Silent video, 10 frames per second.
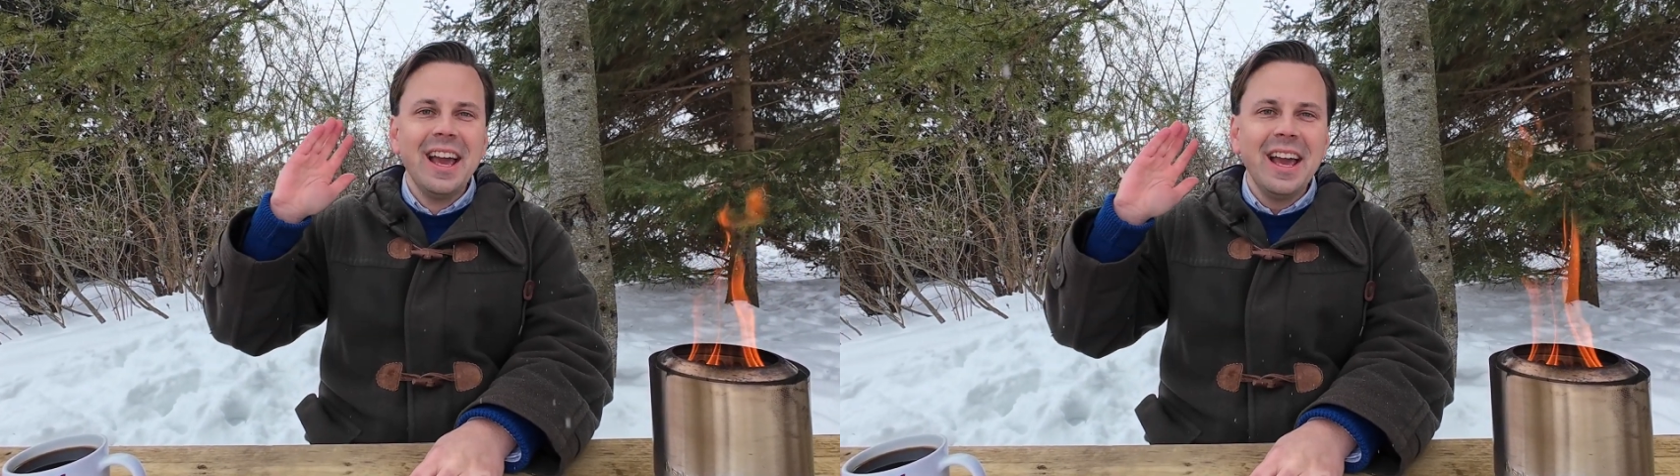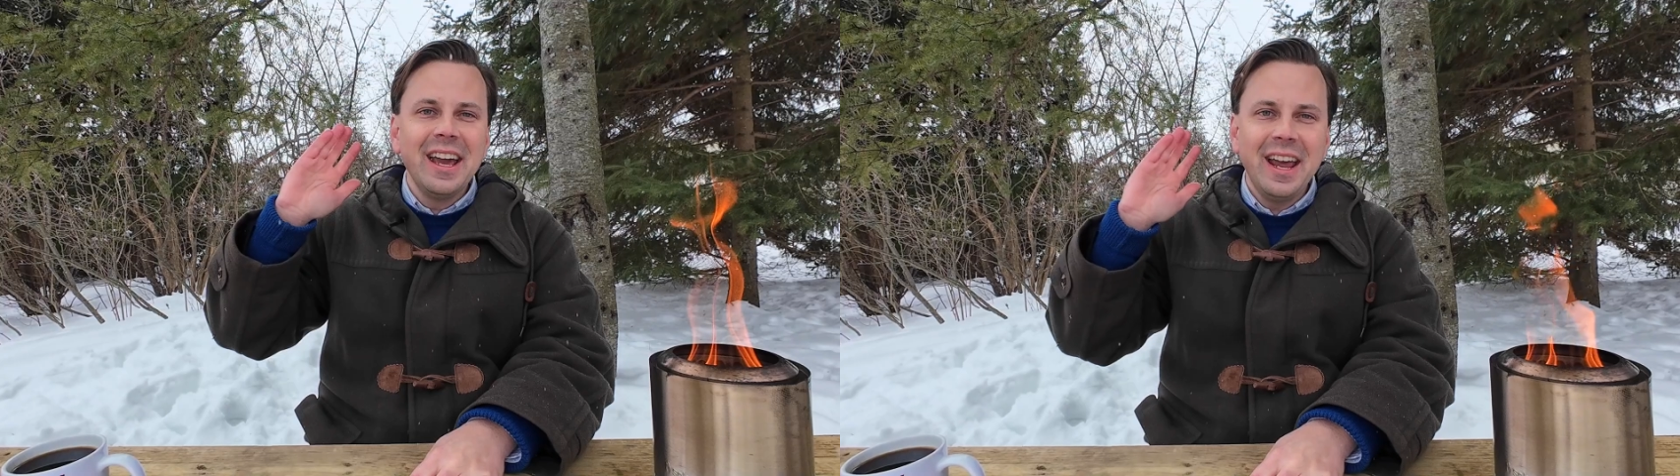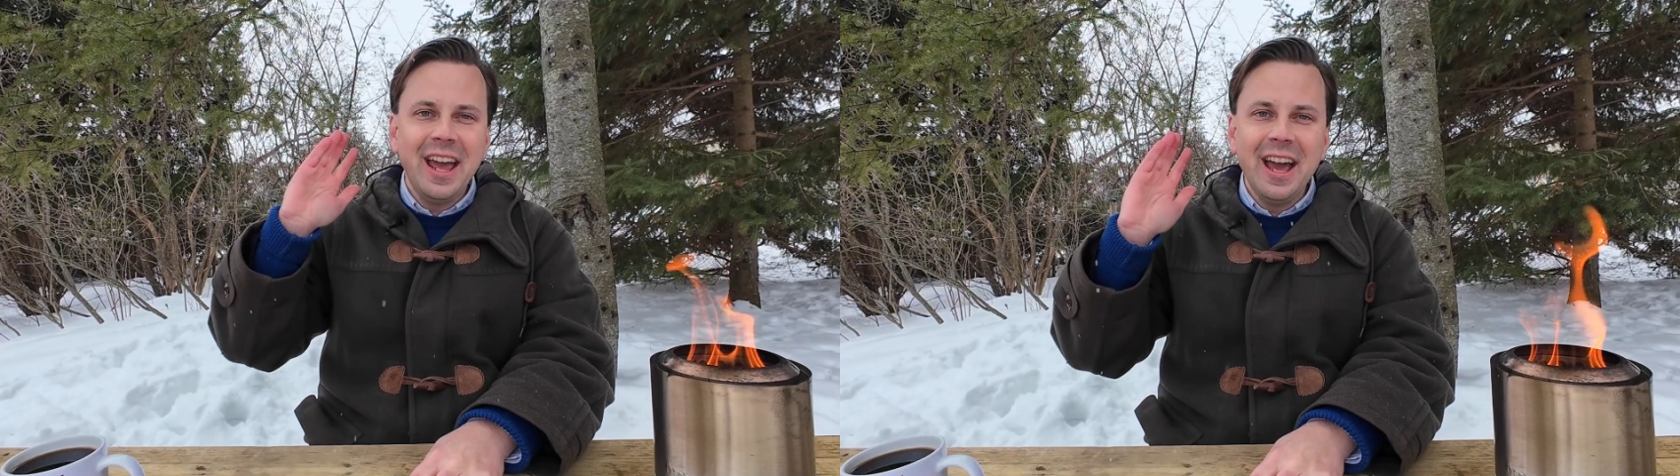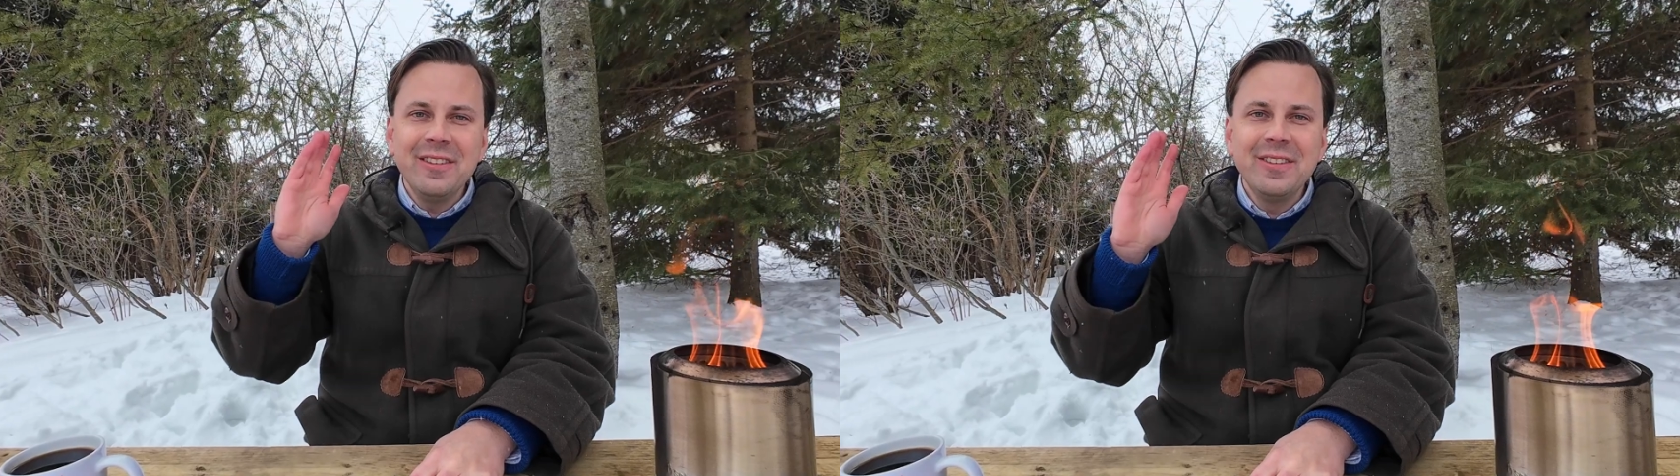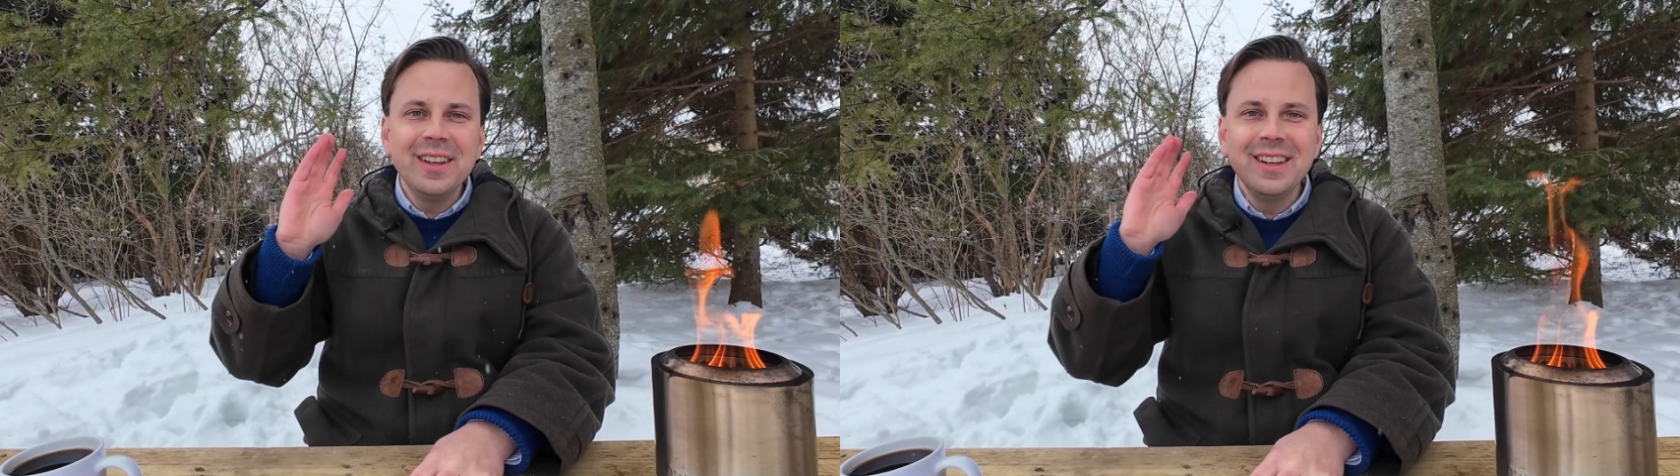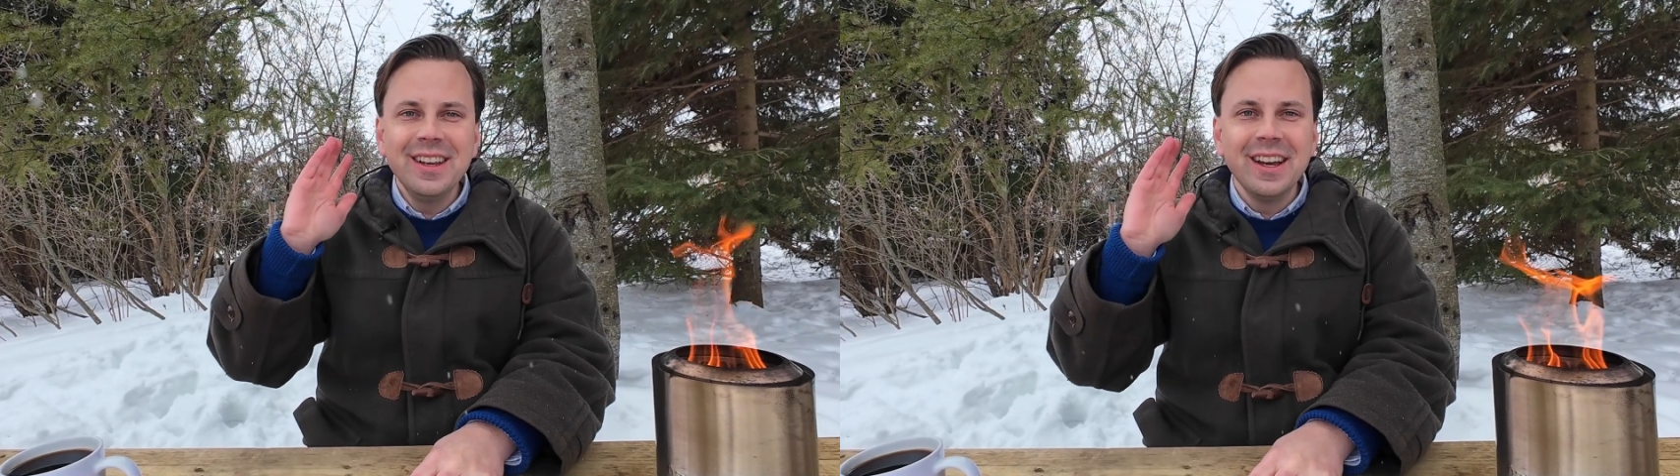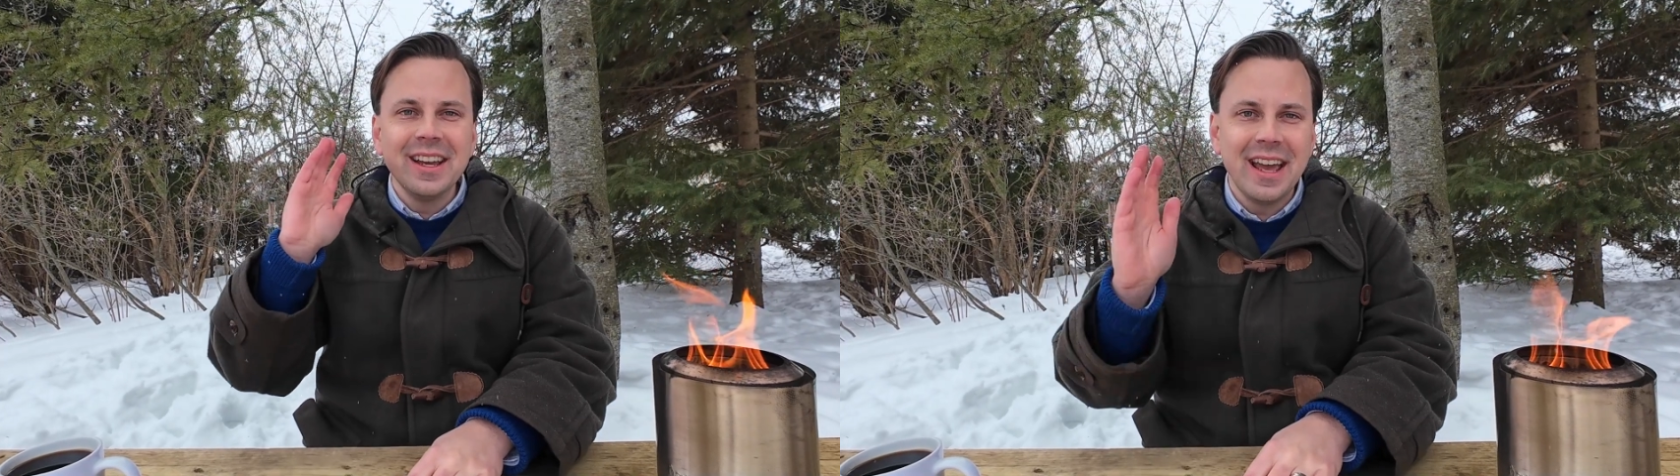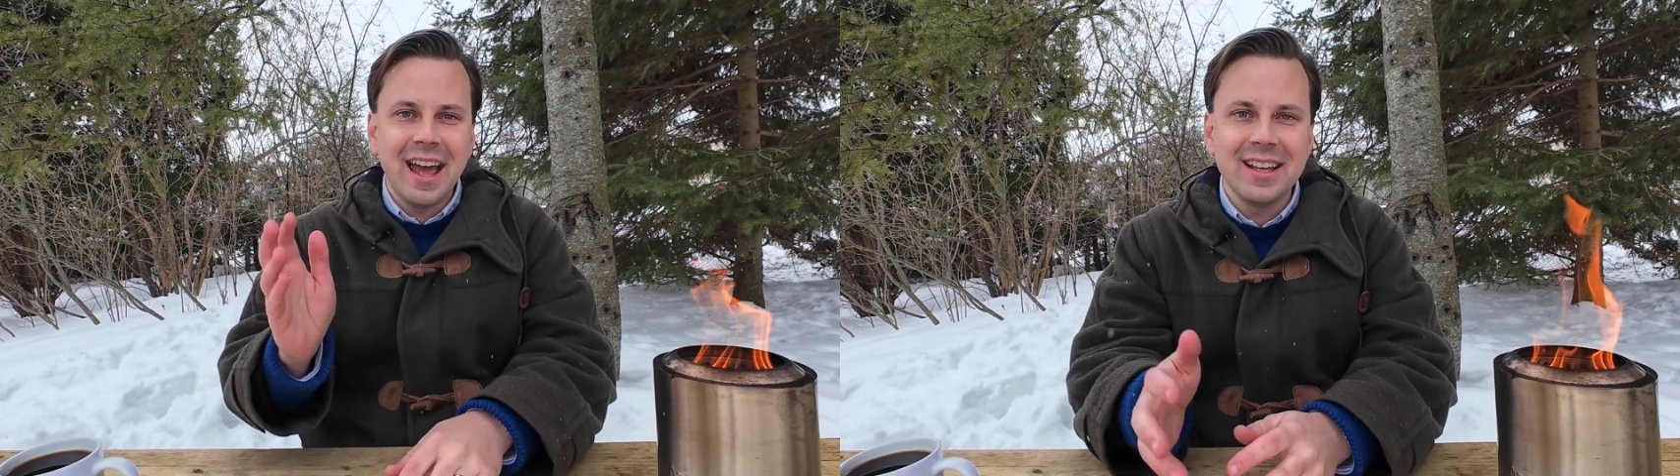and having a
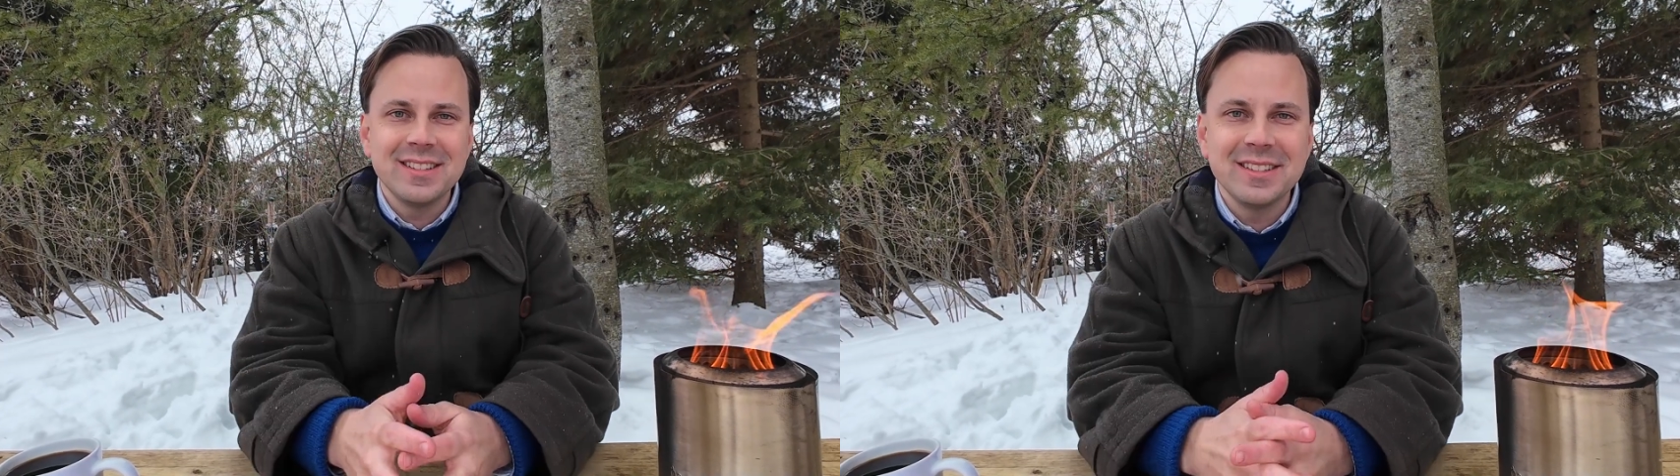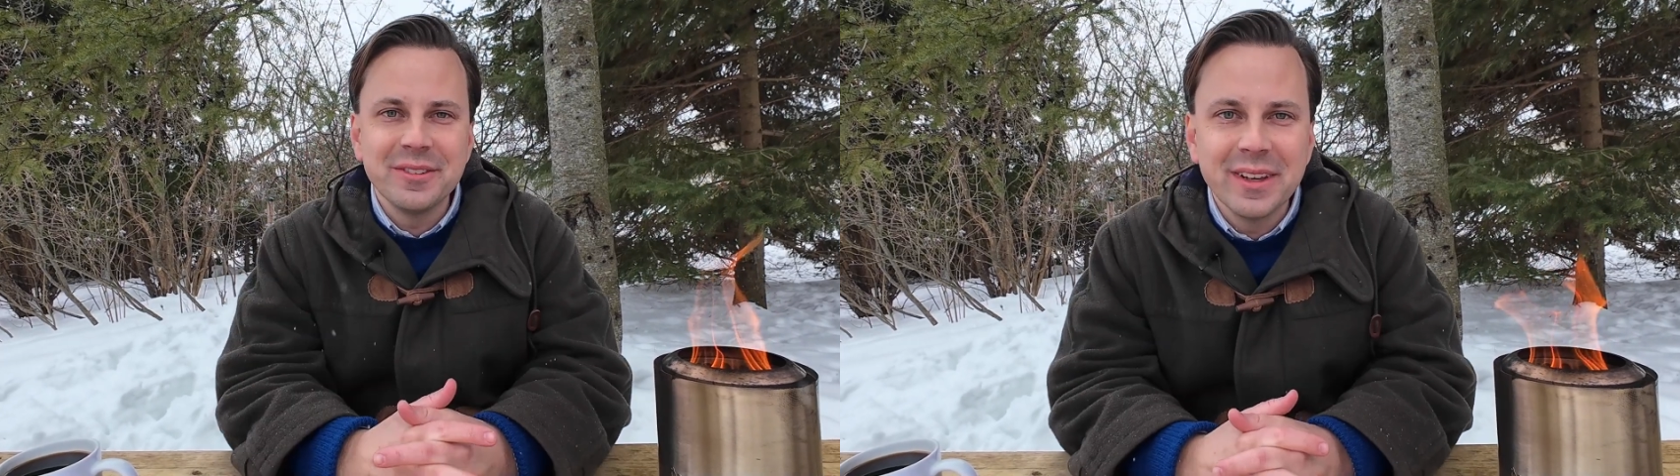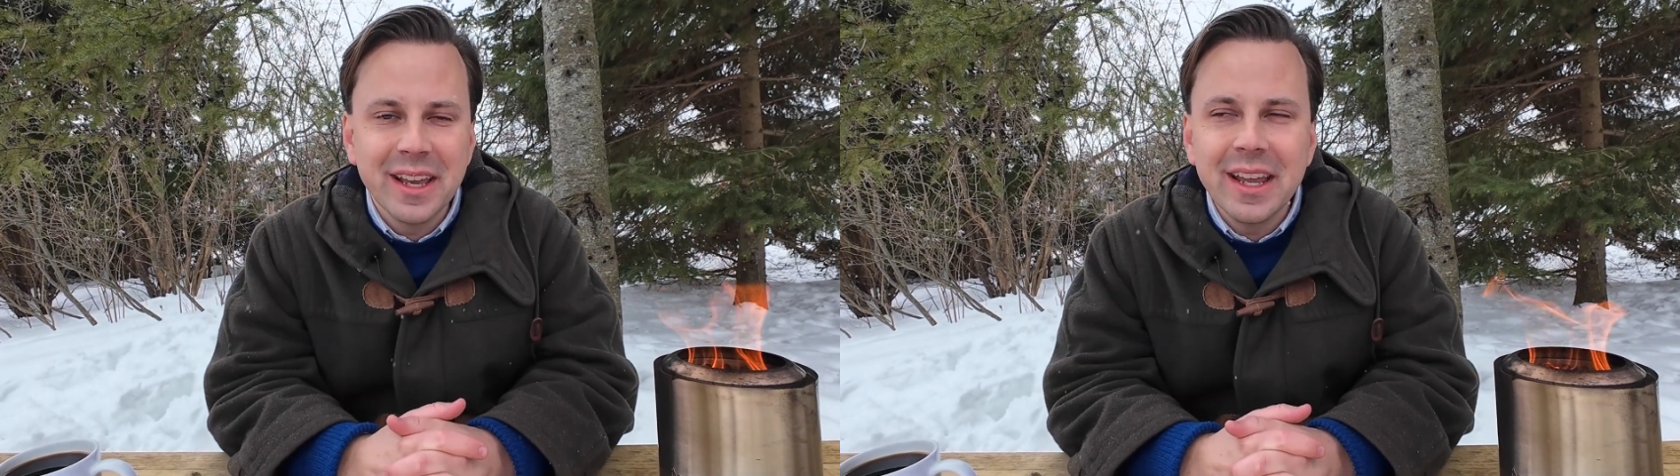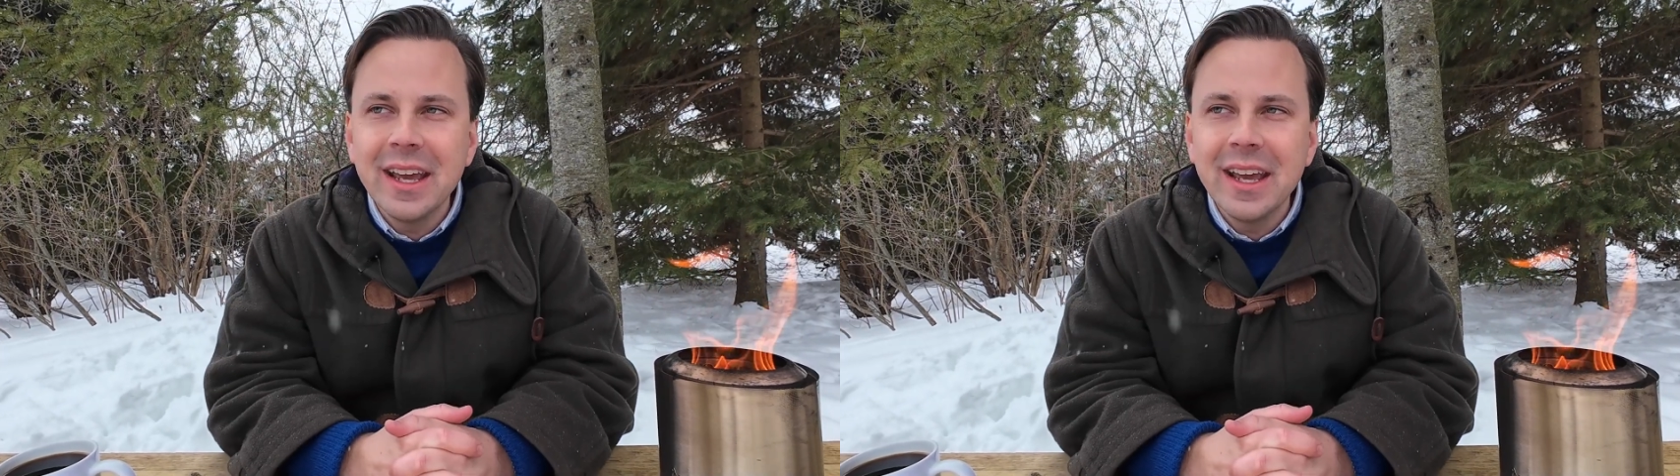gas doing it.